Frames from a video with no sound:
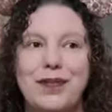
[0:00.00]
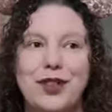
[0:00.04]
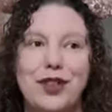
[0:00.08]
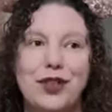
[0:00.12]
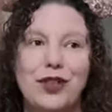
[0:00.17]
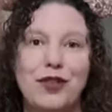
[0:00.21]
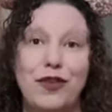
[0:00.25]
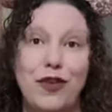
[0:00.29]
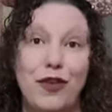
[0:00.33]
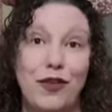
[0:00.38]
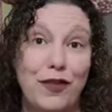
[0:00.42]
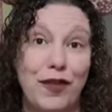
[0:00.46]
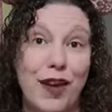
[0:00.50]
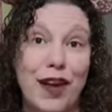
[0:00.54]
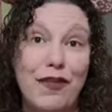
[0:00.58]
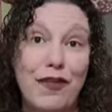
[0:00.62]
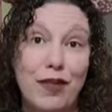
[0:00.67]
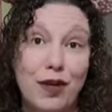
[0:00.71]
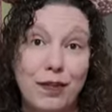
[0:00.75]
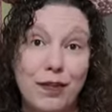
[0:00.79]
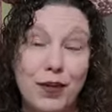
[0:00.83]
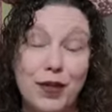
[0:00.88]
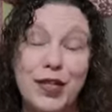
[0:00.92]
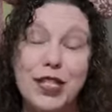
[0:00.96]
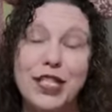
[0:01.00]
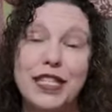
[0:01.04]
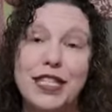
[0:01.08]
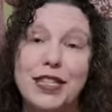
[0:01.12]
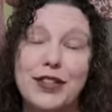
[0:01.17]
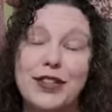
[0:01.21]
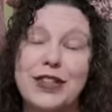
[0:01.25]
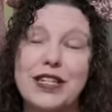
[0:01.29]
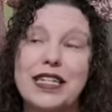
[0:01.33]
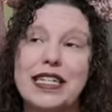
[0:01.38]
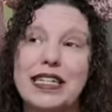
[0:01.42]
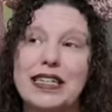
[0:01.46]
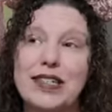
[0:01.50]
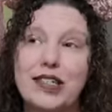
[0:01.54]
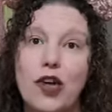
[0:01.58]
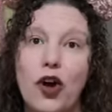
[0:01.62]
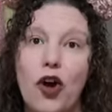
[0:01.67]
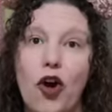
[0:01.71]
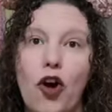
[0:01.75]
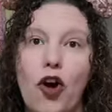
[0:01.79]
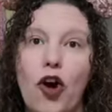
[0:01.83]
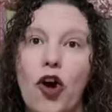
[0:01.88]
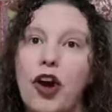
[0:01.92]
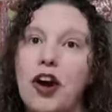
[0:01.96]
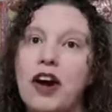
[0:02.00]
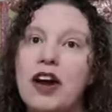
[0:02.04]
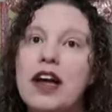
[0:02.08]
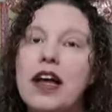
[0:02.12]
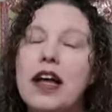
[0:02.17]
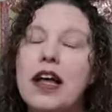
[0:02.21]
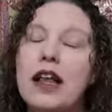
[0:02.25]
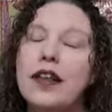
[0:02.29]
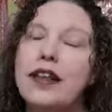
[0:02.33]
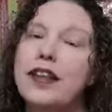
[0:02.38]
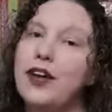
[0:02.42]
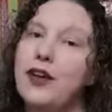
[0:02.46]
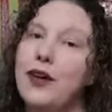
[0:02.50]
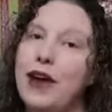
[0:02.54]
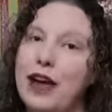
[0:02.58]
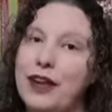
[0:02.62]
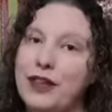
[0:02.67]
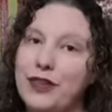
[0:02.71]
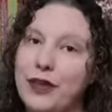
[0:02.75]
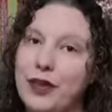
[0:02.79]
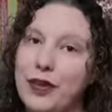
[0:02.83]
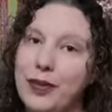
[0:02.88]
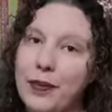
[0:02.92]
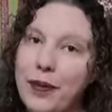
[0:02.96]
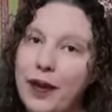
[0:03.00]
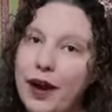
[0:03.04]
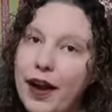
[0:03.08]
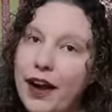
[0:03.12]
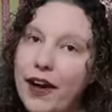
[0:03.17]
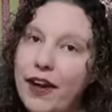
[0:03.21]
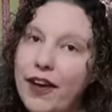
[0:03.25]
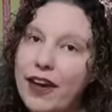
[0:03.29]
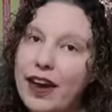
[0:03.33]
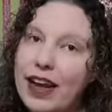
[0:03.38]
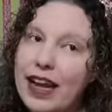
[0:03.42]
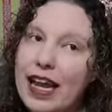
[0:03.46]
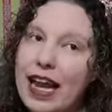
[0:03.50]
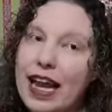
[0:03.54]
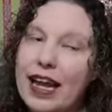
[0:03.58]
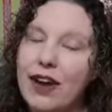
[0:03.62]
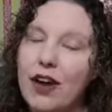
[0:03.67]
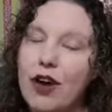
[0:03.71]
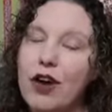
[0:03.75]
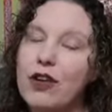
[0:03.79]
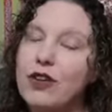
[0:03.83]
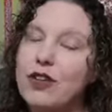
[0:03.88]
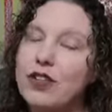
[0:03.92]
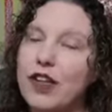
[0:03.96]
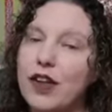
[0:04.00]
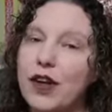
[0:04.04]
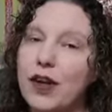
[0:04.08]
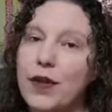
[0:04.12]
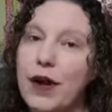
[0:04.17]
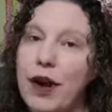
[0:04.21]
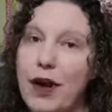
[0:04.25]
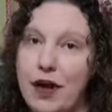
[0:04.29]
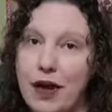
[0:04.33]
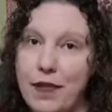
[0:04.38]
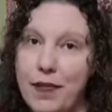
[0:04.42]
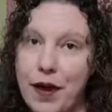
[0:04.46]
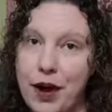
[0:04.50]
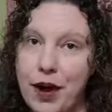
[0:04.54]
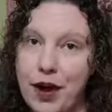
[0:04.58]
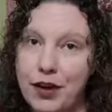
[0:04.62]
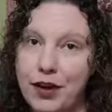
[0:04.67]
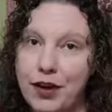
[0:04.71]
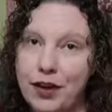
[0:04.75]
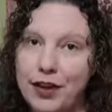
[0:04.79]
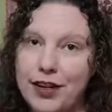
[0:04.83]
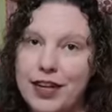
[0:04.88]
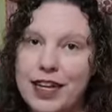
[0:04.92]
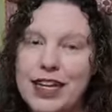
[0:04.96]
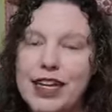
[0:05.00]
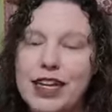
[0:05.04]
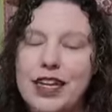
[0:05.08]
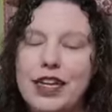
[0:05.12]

Two of her favorite book series are Little House on the Prairie and also Harry Potter.